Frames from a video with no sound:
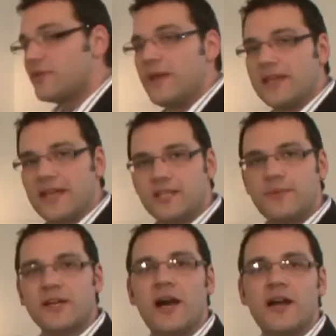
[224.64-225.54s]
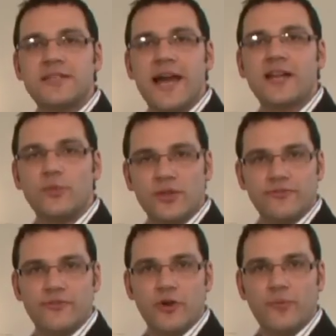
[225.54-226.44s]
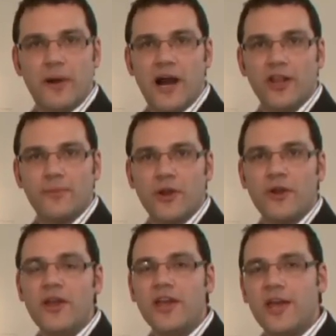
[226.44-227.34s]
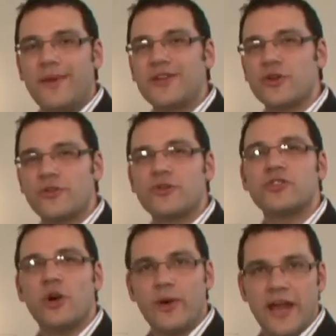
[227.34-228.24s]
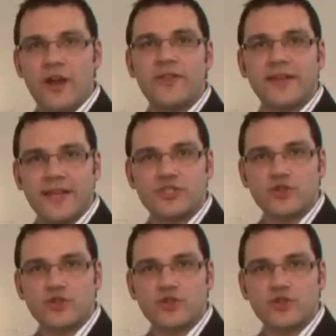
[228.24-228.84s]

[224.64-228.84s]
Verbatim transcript: to make intimate contact with the photopolymer and make sure there's no air that gets